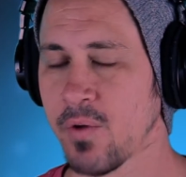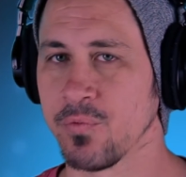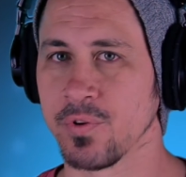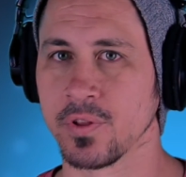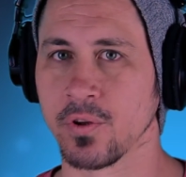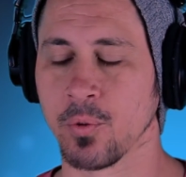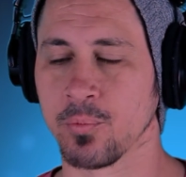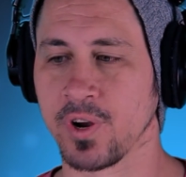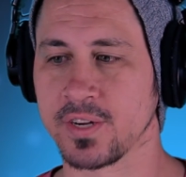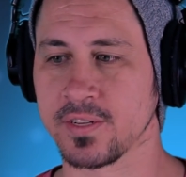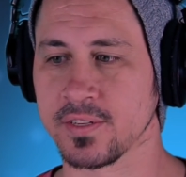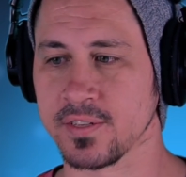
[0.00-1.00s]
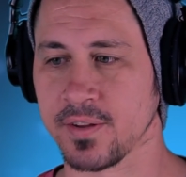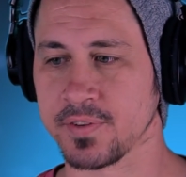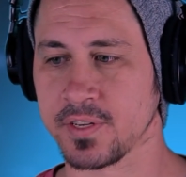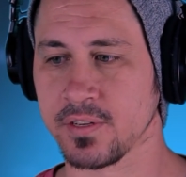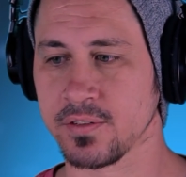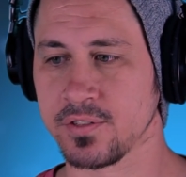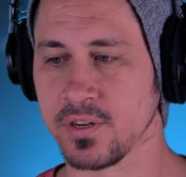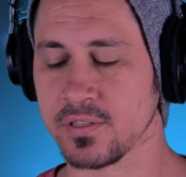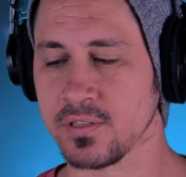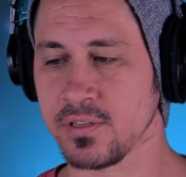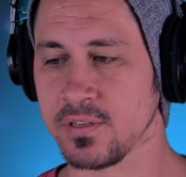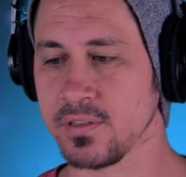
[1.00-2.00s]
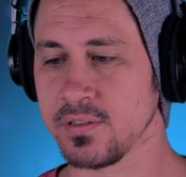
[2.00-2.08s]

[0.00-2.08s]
I really hope Rex doesn't have to kill Jesse.